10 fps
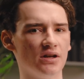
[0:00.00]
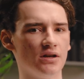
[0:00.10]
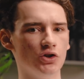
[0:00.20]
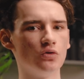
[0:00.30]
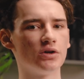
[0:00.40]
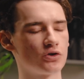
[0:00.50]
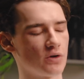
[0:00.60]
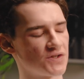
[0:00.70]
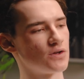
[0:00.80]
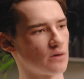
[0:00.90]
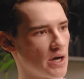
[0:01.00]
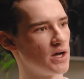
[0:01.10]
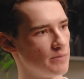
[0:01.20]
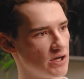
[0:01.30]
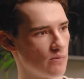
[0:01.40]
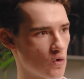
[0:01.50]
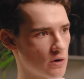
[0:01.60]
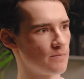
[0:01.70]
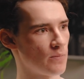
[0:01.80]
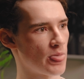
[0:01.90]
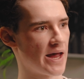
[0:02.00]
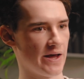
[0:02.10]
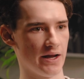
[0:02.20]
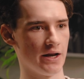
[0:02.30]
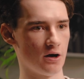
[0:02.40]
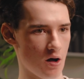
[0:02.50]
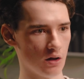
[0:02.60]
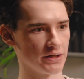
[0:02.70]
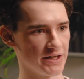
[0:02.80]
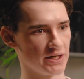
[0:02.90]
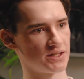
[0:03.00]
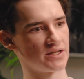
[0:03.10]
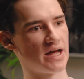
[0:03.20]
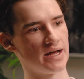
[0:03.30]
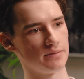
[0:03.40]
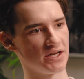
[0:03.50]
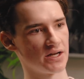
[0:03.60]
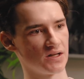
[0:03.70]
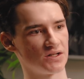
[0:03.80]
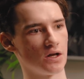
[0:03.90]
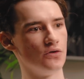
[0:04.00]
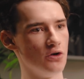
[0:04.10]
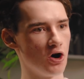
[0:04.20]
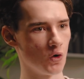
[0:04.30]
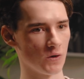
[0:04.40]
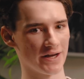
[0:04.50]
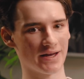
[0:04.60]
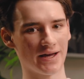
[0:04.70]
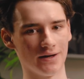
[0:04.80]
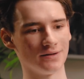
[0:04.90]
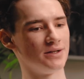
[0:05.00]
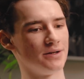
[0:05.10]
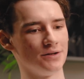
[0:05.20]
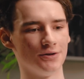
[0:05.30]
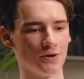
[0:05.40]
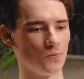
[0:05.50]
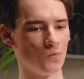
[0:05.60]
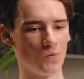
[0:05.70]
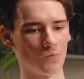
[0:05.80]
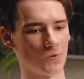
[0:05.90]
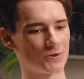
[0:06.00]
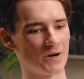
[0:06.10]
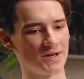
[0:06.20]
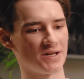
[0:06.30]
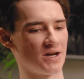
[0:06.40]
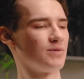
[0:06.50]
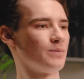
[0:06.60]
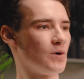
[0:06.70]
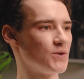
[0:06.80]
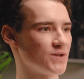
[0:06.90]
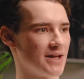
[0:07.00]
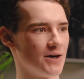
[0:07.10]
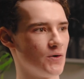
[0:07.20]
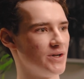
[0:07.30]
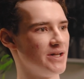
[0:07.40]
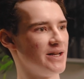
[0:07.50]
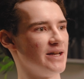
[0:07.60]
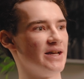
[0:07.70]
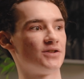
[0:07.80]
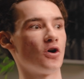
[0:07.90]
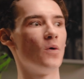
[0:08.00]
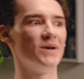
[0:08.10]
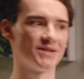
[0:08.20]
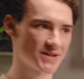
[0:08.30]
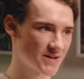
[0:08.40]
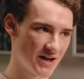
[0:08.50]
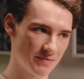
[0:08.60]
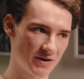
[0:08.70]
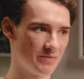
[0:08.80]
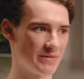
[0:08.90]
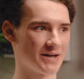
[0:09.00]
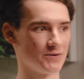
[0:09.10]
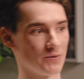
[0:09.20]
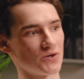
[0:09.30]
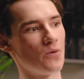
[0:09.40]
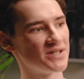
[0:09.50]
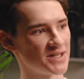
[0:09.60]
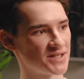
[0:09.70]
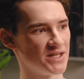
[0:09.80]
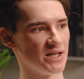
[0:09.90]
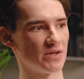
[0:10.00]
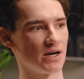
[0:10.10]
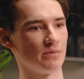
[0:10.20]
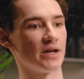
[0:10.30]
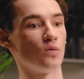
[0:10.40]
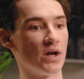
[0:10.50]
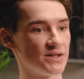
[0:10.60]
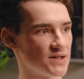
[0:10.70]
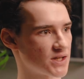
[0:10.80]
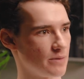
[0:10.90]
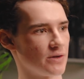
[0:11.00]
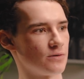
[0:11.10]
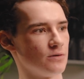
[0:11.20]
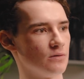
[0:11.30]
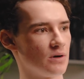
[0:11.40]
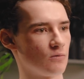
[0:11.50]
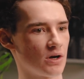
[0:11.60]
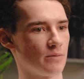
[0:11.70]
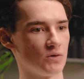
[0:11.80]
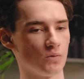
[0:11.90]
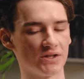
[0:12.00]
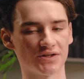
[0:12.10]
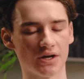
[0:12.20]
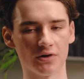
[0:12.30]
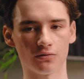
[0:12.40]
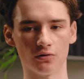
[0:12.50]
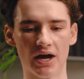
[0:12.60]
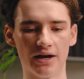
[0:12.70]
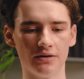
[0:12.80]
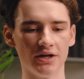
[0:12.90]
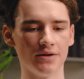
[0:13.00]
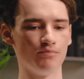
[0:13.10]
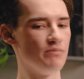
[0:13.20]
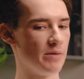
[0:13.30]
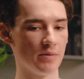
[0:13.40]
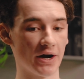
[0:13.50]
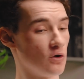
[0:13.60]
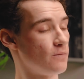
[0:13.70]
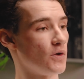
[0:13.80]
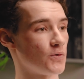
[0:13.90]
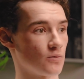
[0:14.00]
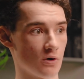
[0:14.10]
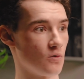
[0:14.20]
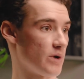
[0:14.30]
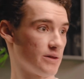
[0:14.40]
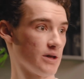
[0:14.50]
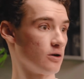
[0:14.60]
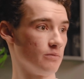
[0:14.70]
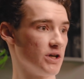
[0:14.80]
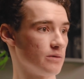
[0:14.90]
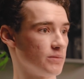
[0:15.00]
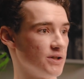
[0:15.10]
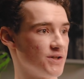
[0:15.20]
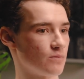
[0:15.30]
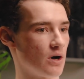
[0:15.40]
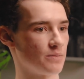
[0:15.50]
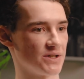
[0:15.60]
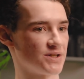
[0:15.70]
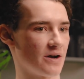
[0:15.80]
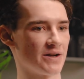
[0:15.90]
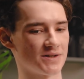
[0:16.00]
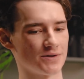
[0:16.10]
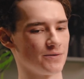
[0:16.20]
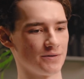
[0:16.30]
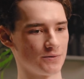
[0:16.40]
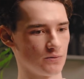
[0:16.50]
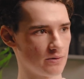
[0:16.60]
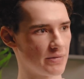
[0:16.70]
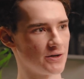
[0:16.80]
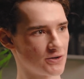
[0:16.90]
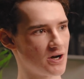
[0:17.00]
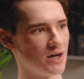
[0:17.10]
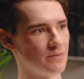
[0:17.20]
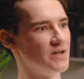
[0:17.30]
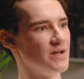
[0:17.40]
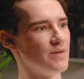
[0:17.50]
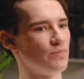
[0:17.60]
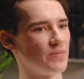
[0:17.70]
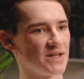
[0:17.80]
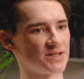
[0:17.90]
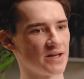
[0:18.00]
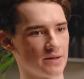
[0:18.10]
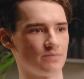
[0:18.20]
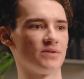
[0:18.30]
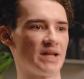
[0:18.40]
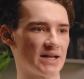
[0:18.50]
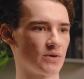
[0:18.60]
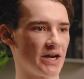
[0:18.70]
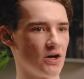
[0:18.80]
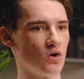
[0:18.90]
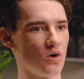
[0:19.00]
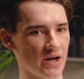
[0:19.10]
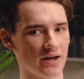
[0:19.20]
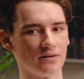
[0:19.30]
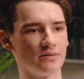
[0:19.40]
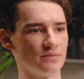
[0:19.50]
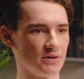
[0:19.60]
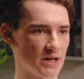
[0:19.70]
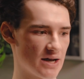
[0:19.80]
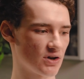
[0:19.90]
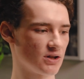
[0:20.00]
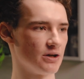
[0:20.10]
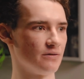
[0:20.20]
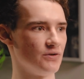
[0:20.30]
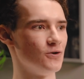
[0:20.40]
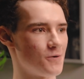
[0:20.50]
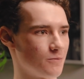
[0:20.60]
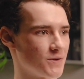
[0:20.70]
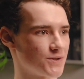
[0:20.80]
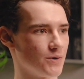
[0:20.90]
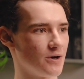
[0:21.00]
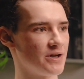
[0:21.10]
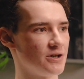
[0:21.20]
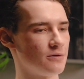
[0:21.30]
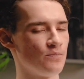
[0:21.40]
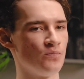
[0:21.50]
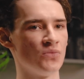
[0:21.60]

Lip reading: you can trust their gut a bit more. And I'll lean into that because they'll know like, hey, when we're trying to send a proposal out, it's always this guy I'm coming back to. It's always this team that I'm like, when's this coming through? When's this coming through? And maybe by no fault of their own, right? They could be completely swamped. It's not necessarily they're doing a bad job, but it's like, that's when I know, okay, they have a clear view on what's going on here.